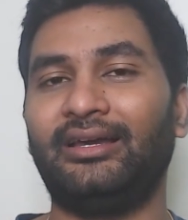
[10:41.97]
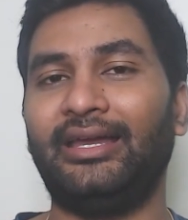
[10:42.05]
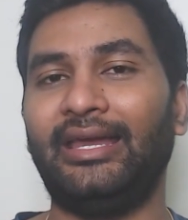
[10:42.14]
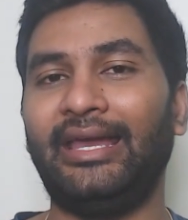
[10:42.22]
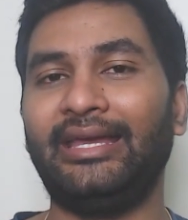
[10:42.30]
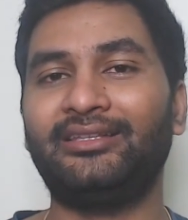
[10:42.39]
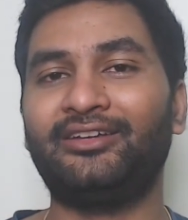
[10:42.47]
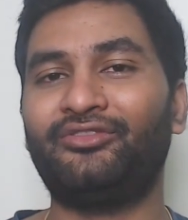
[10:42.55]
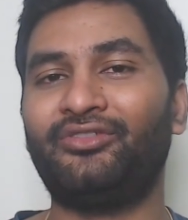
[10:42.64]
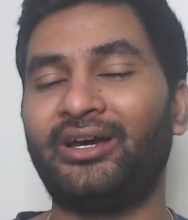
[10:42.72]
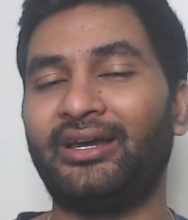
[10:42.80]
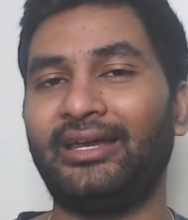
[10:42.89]
either
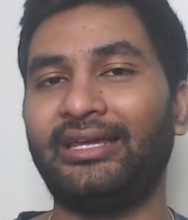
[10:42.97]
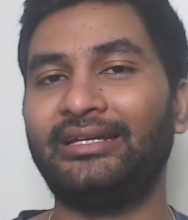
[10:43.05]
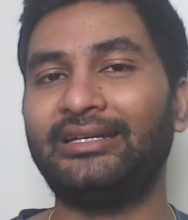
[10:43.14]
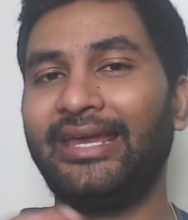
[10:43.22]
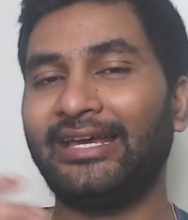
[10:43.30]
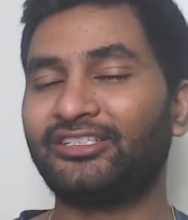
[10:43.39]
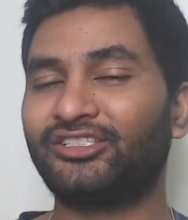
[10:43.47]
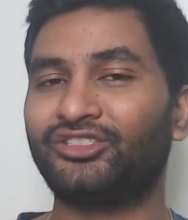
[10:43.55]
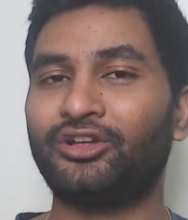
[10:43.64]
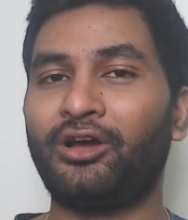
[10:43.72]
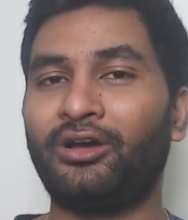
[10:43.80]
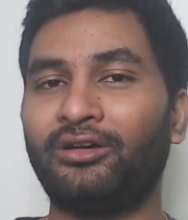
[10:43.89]
in guest
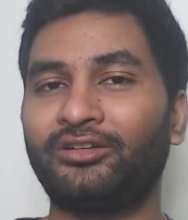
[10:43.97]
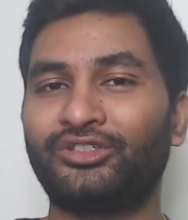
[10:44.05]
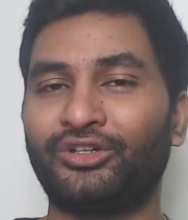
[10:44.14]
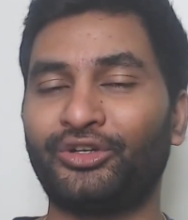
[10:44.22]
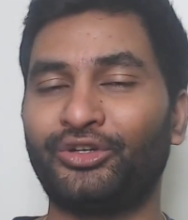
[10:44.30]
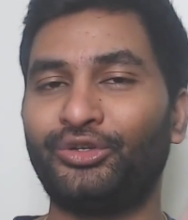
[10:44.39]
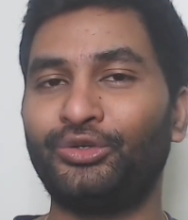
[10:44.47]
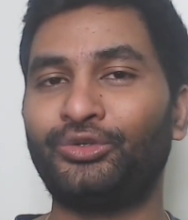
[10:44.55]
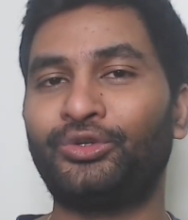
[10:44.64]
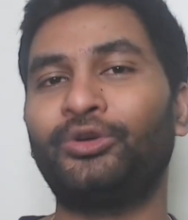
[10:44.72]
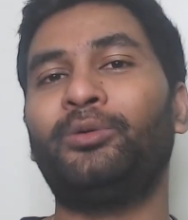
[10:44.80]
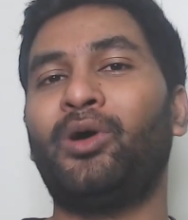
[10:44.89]
talks or
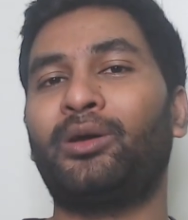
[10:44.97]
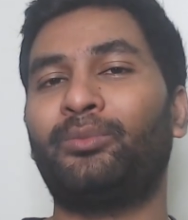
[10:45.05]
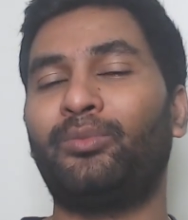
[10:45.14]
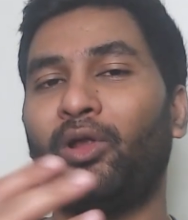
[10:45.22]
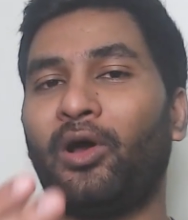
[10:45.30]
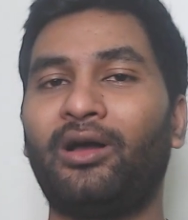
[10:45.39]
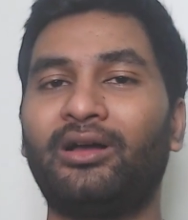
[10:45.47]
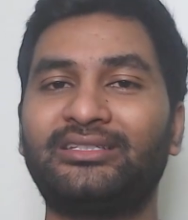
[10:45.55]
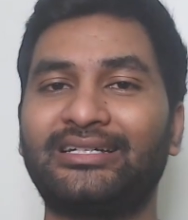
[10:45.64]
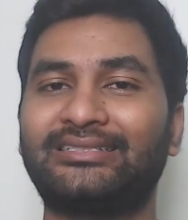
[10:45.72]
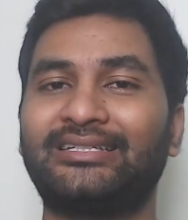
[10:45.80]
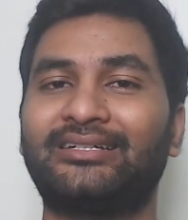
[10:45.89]
YouTube or blogs,
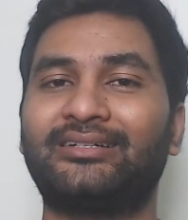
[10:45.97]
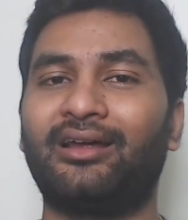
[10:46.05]
etc.